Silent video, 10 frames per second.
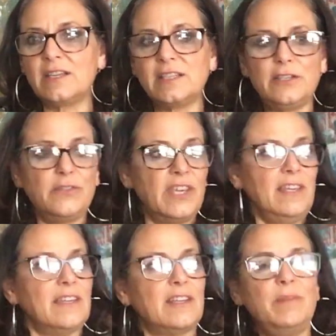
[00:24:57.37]
You
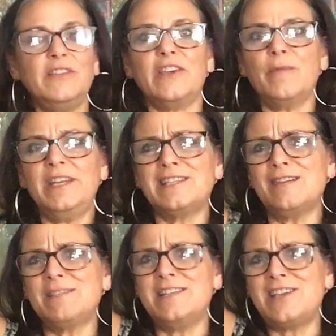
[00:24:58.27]
can't. I mean, look how many
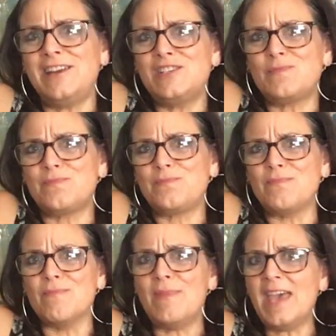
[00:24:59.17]
times they change
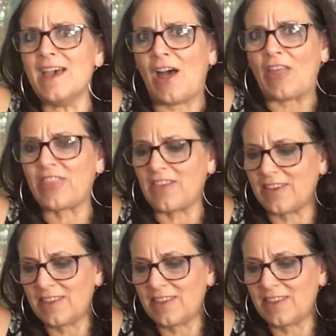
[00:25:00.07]
math.